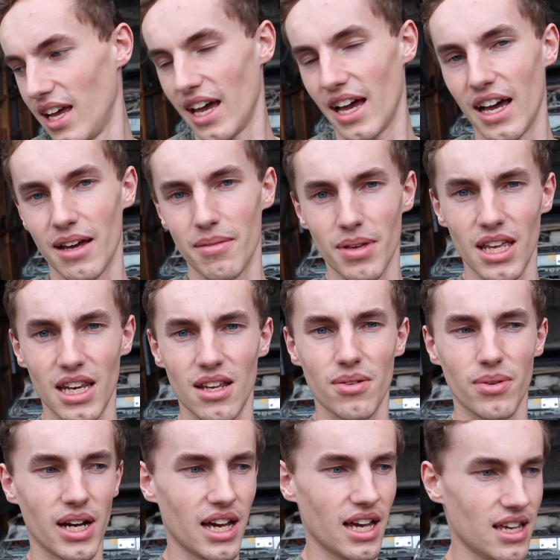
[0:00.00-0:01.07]

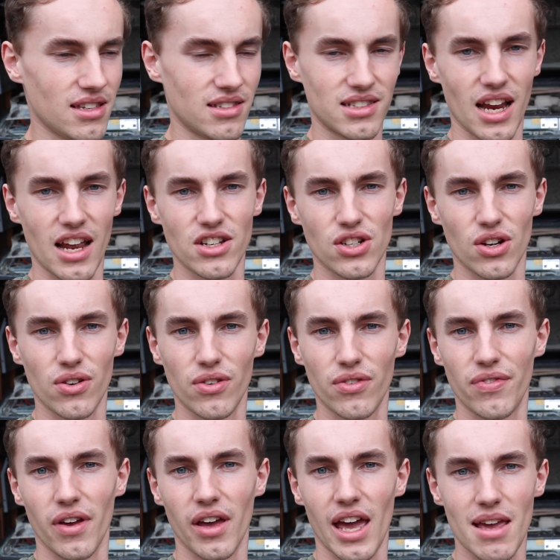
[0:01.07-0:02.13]
Anyway, stay tuned
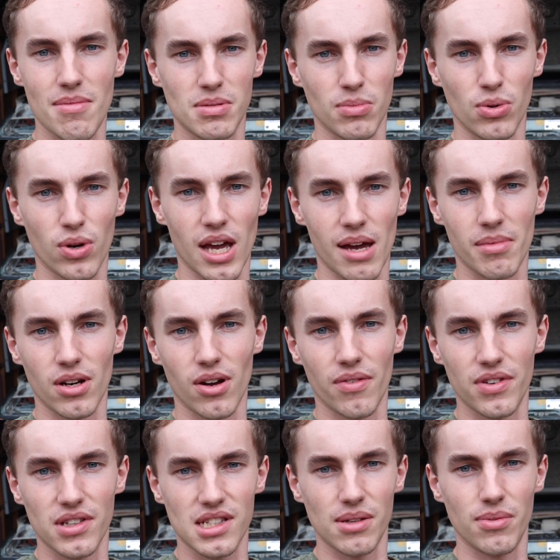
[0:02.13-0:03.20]
for heaps more coming.
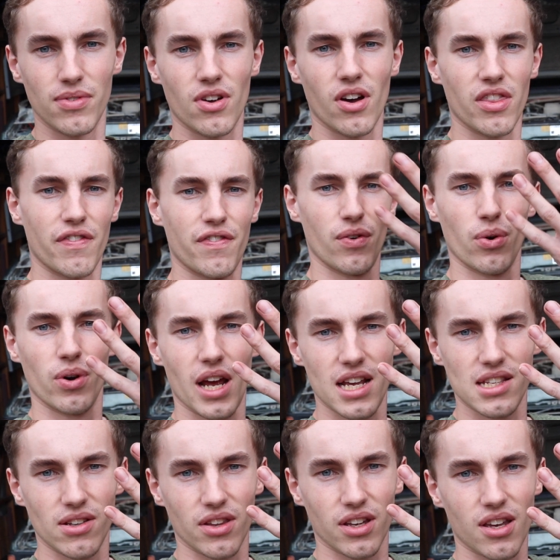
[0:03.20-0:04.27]
Obviously we've got the 4
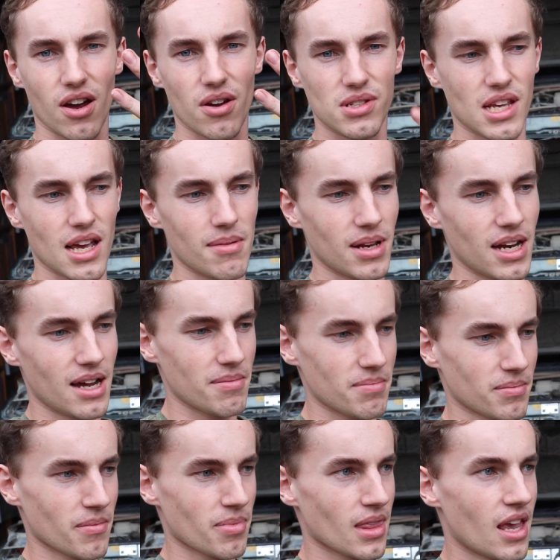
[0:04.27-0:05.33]
days on the coast coming up.